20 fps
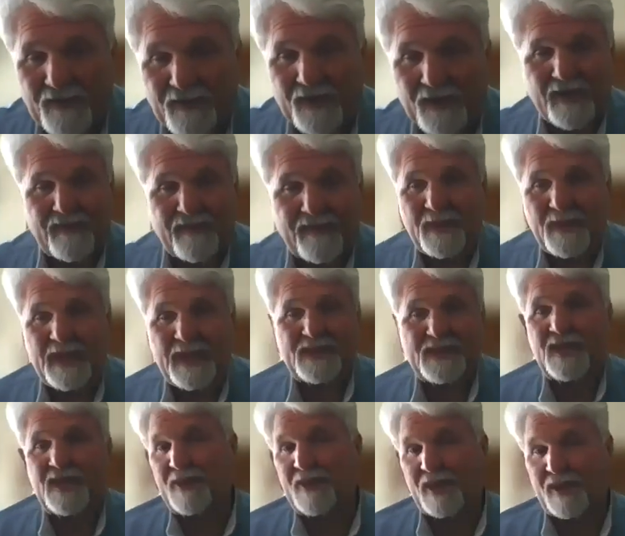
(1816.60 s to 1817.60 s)
you for giving me
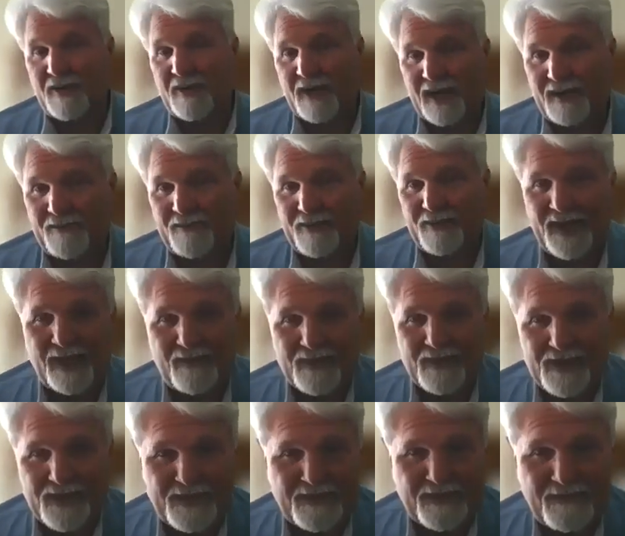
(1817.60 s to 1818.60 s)
some of the credit, but that
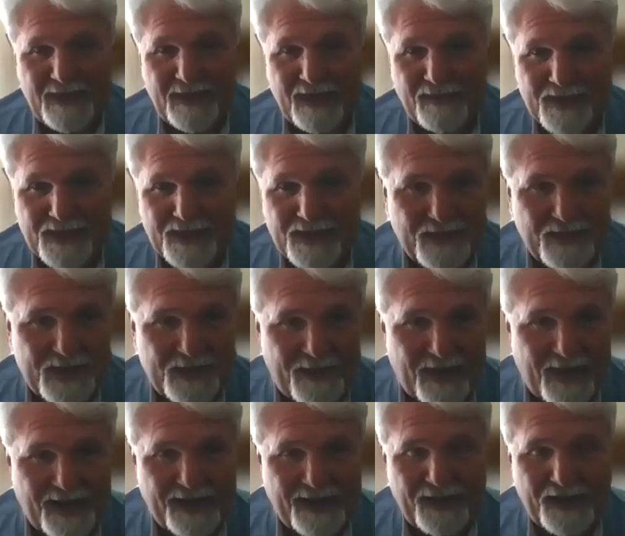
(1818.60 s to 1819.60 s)
was
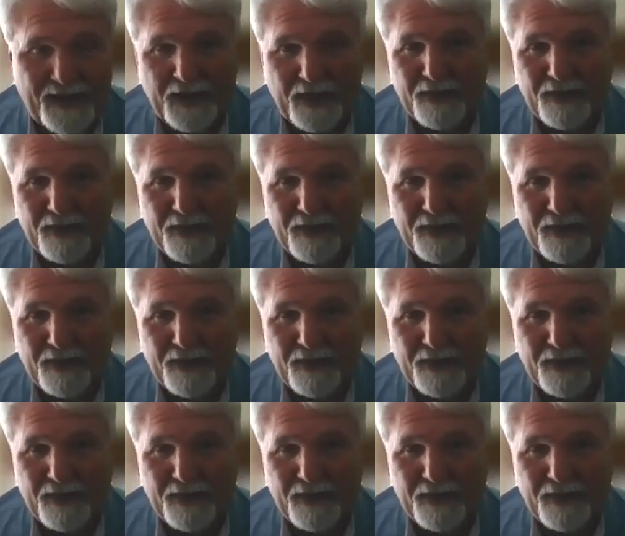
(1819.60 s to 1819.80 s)
responding to